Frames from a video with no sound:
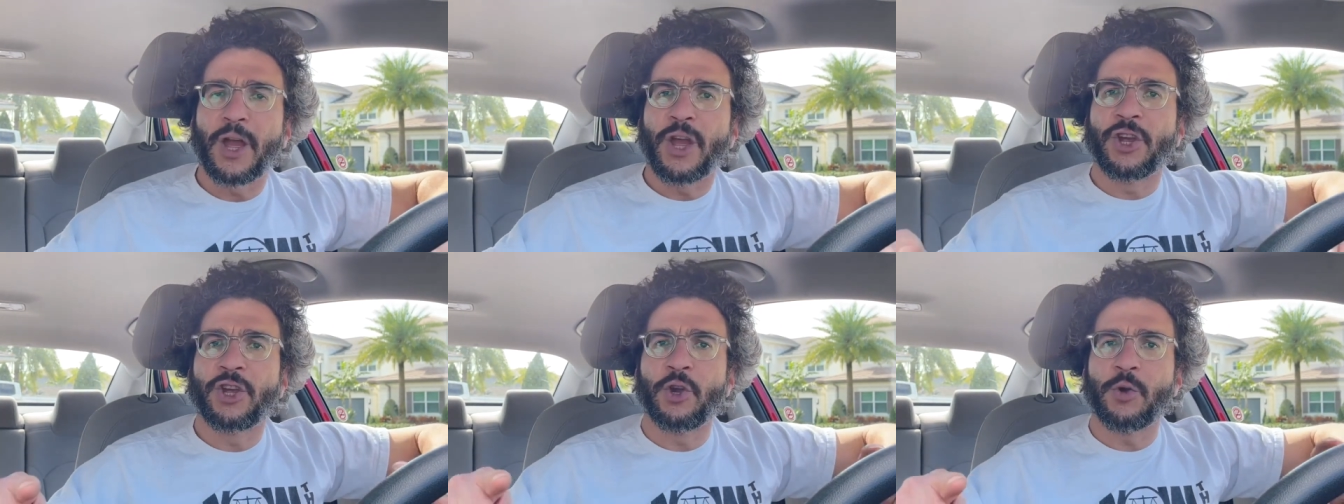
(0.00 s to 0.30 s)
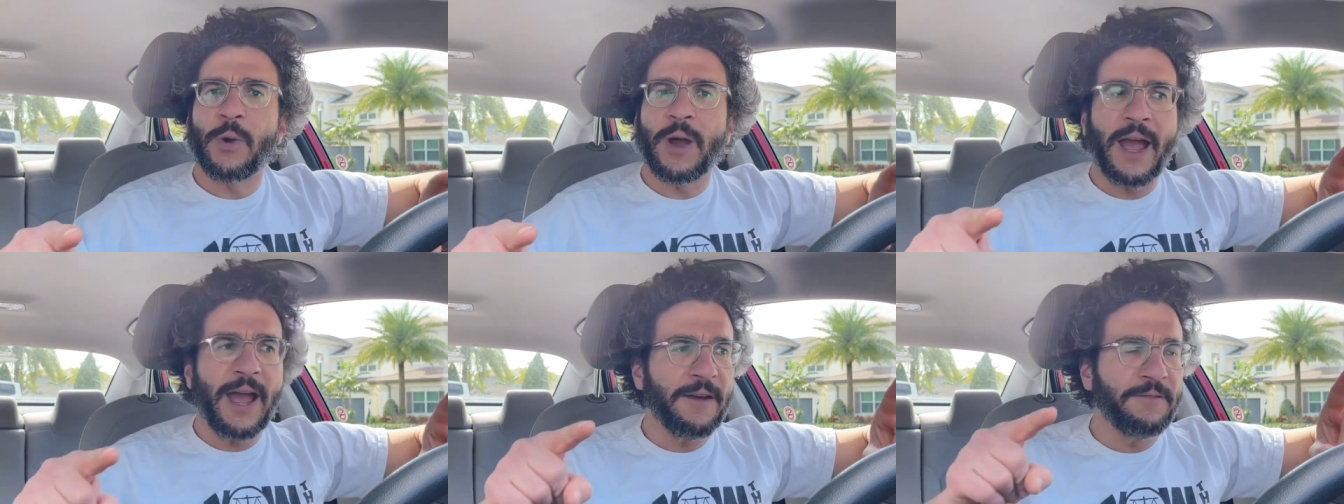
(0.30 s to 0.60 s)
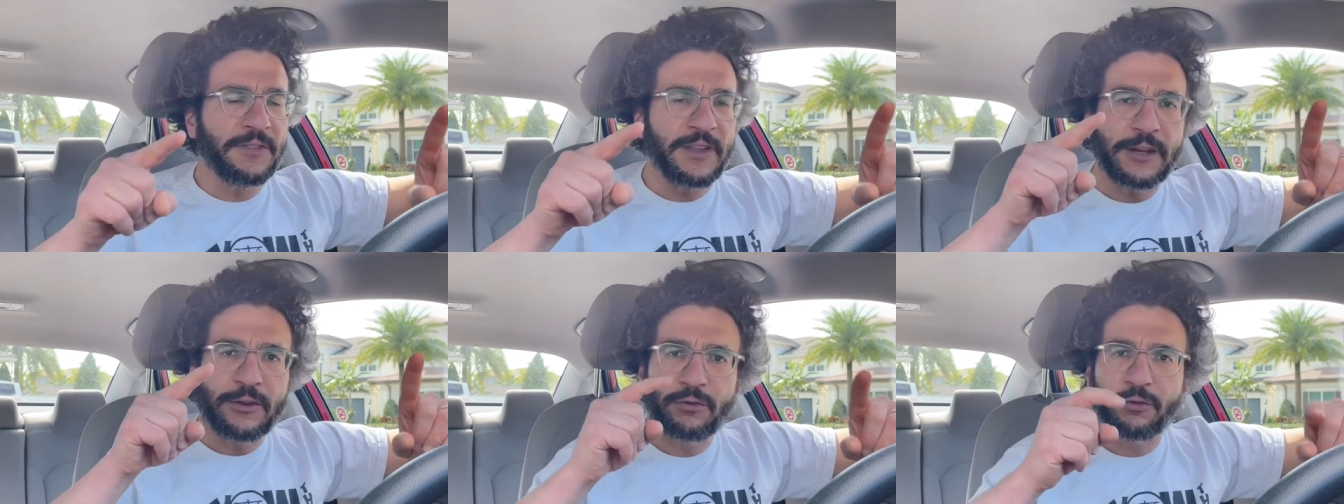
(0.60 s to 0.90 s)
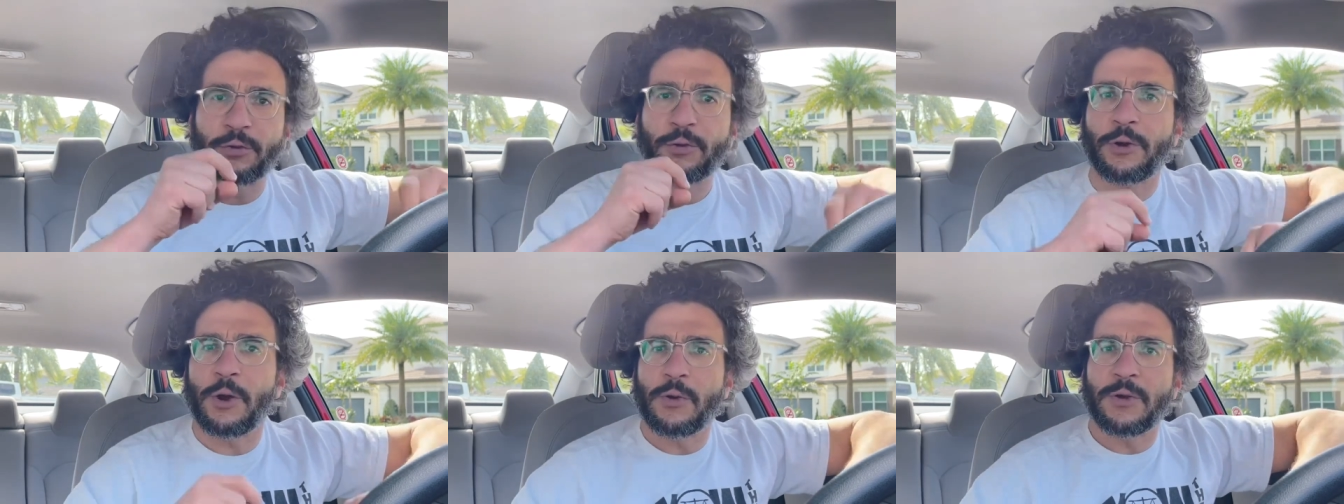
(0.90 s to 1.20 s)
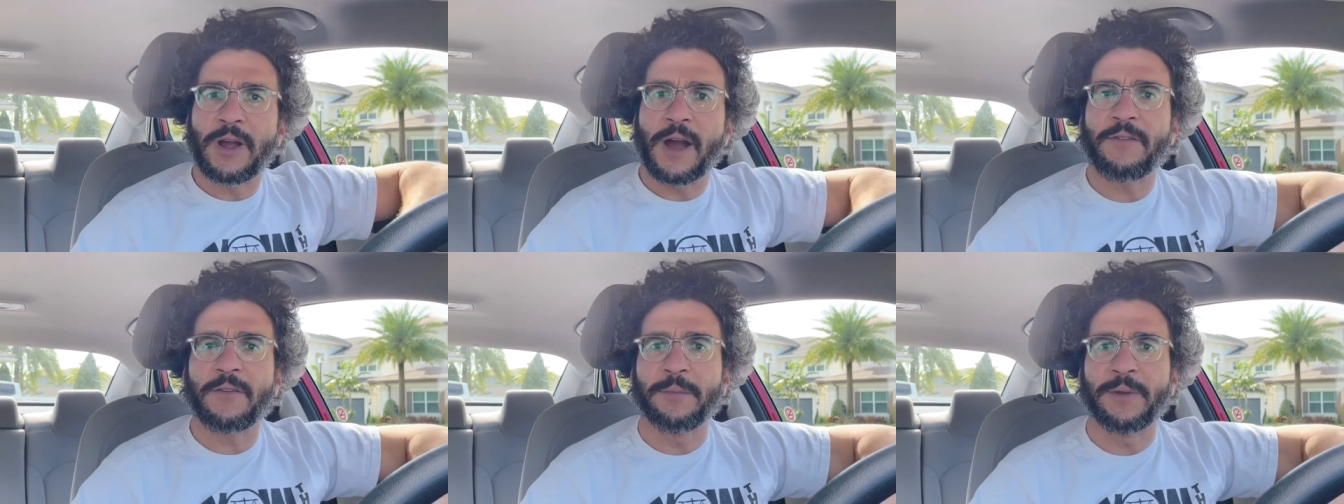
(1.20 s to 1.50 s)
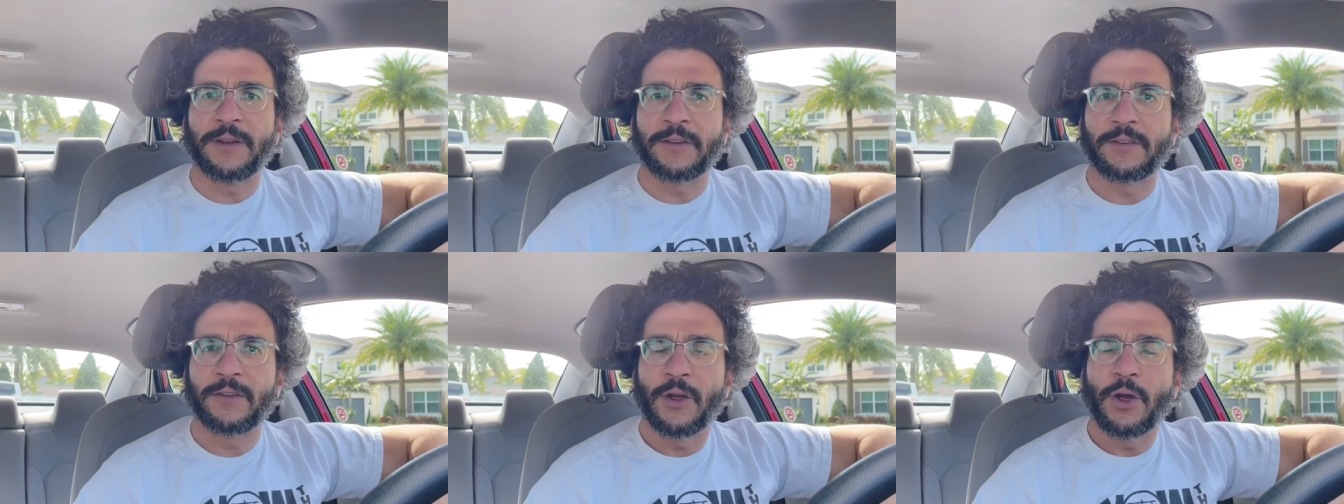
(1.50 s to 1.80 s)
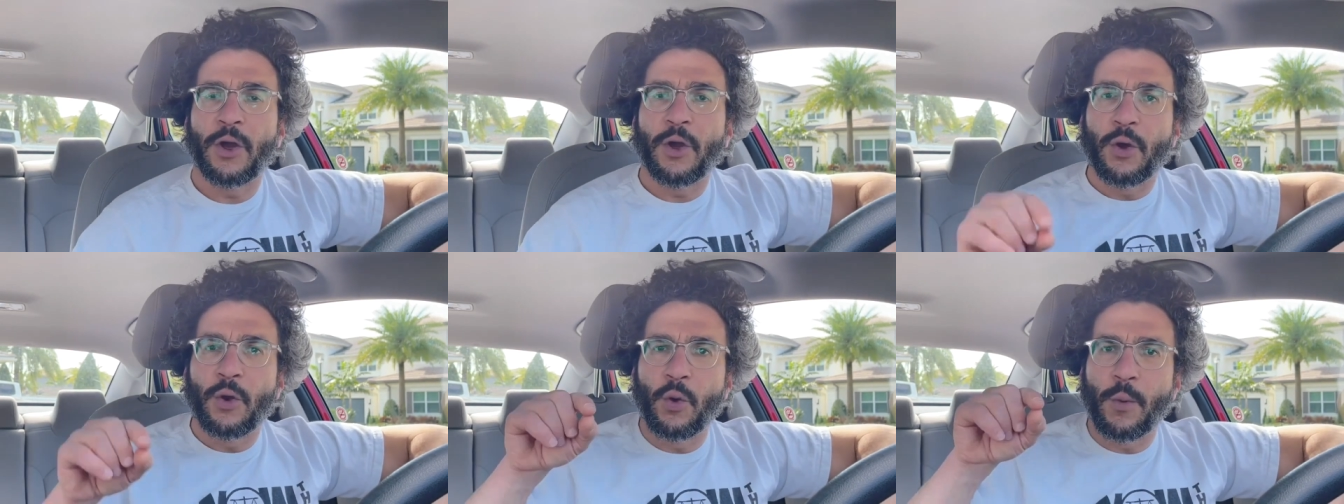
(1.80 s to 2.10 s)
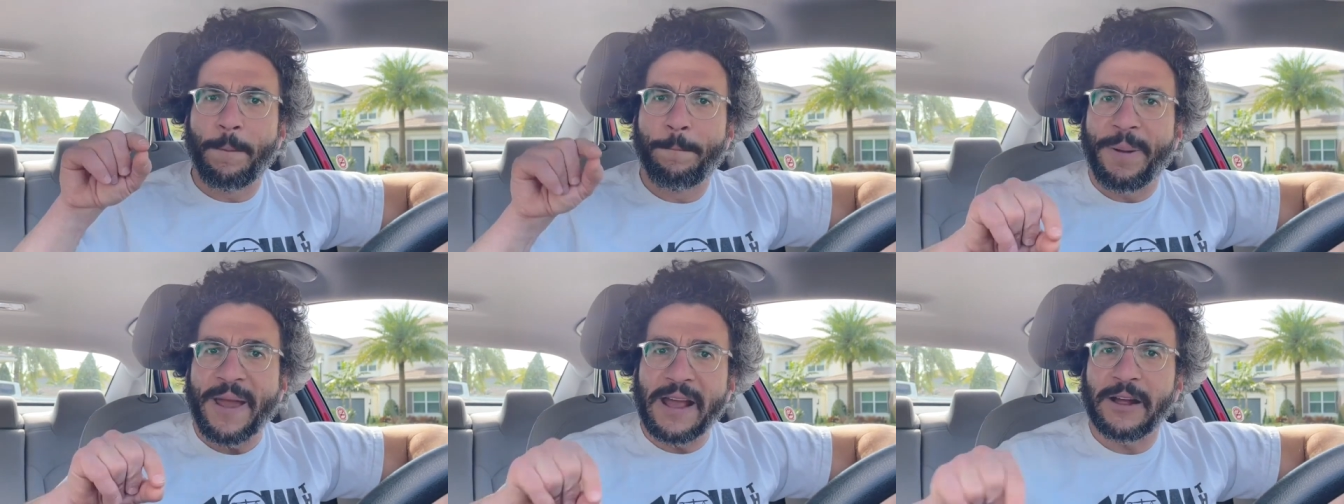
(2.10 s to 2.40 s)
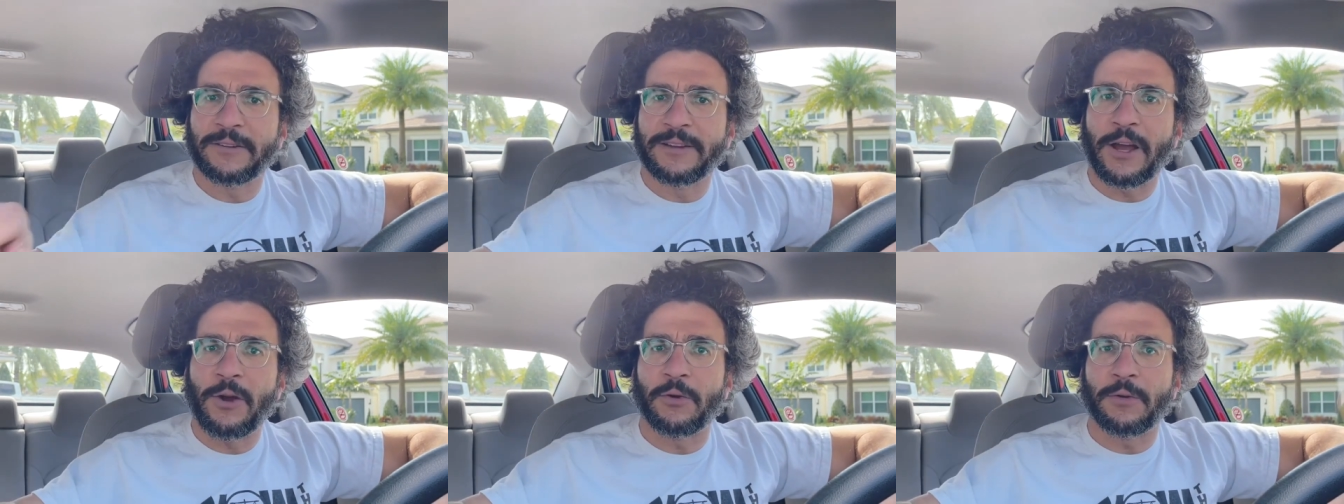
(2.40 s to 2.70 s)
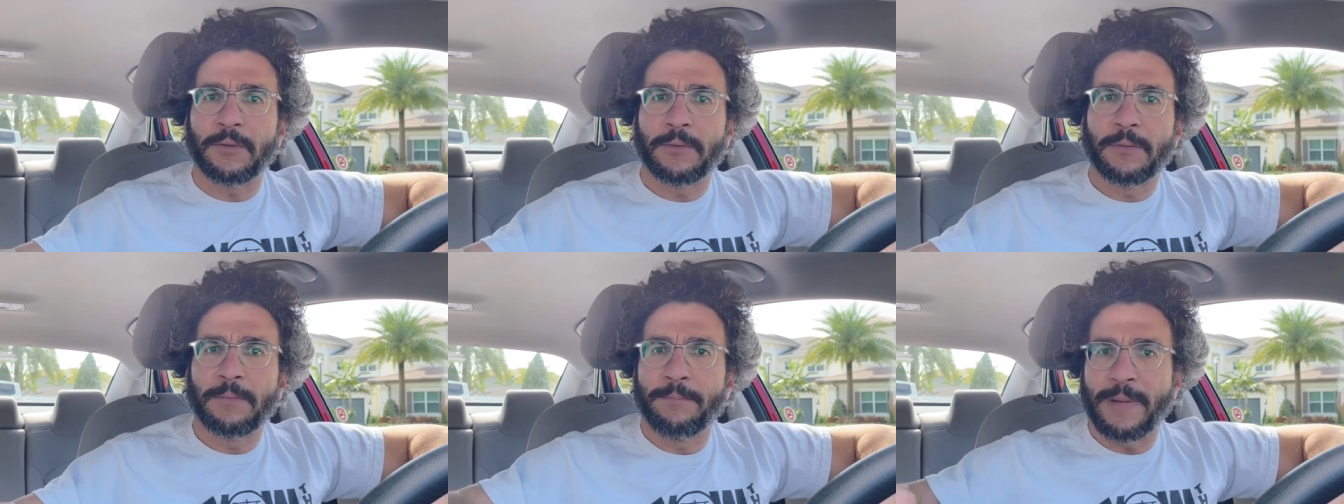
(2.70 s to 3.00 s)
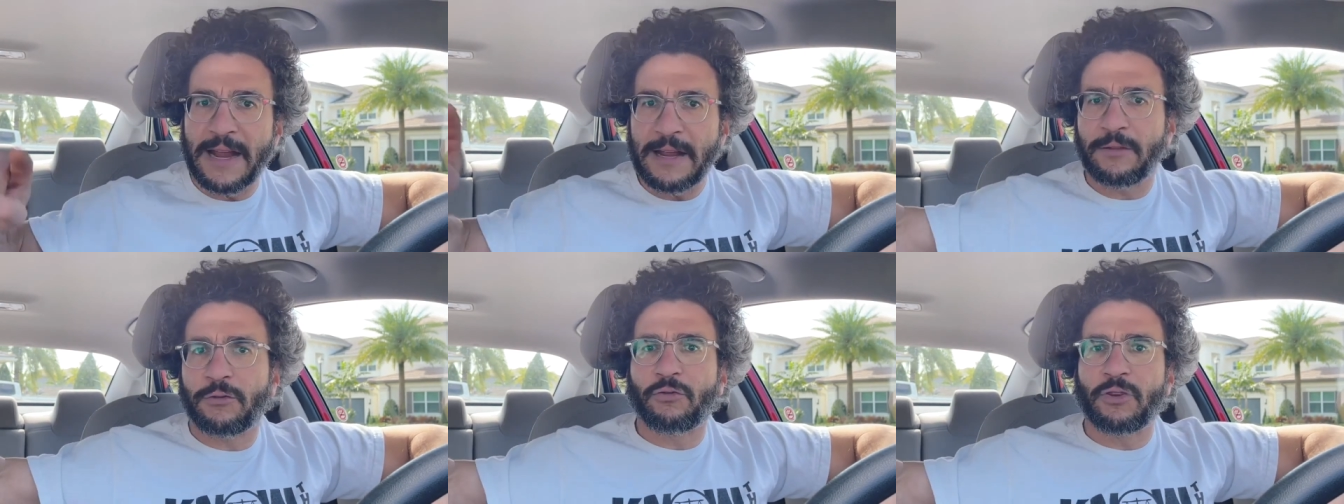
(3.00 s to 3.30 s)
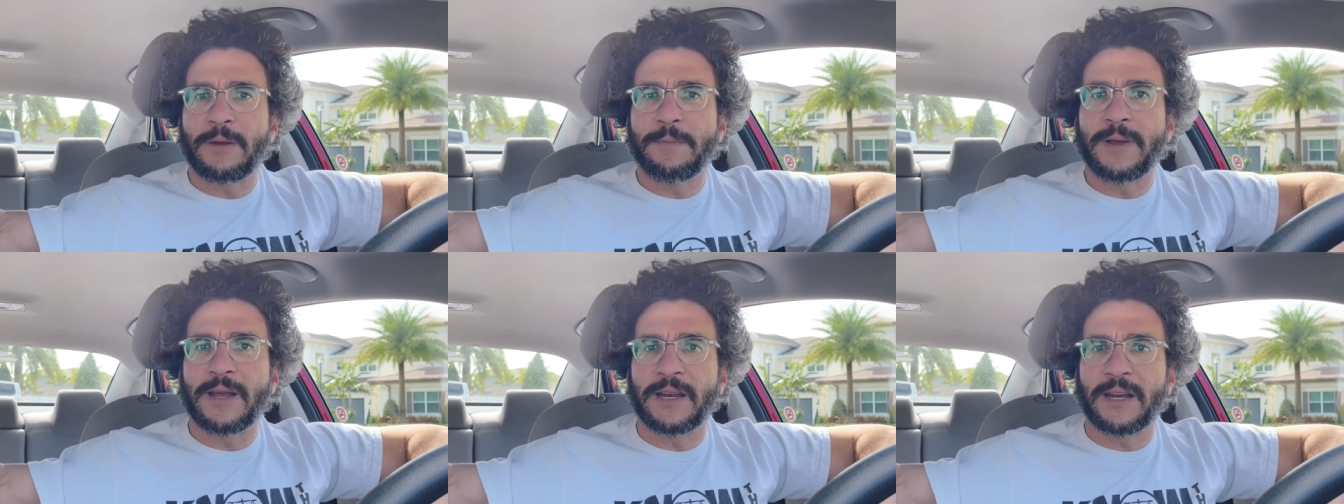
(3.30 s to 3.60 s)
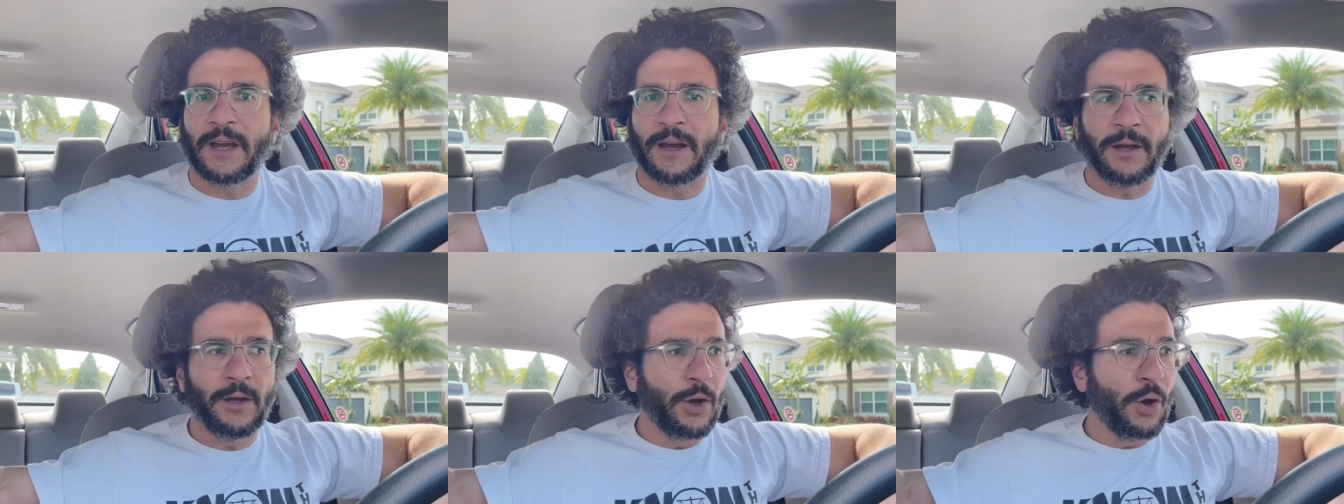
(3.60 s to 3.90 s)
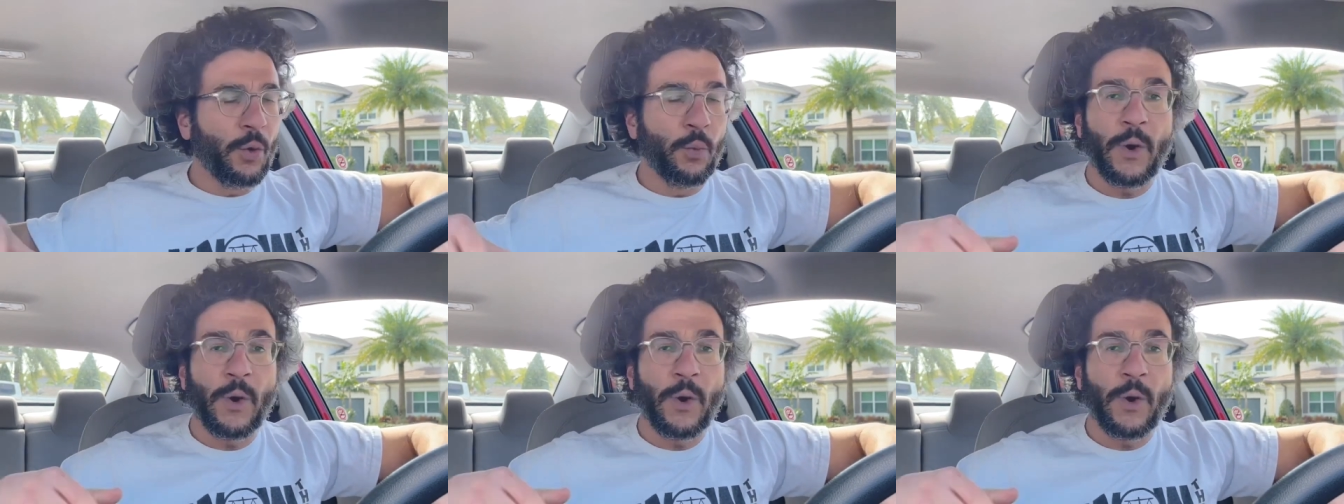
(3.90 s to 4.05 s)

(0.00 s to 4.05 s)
you have the Trudeau government who bailed out mainstream media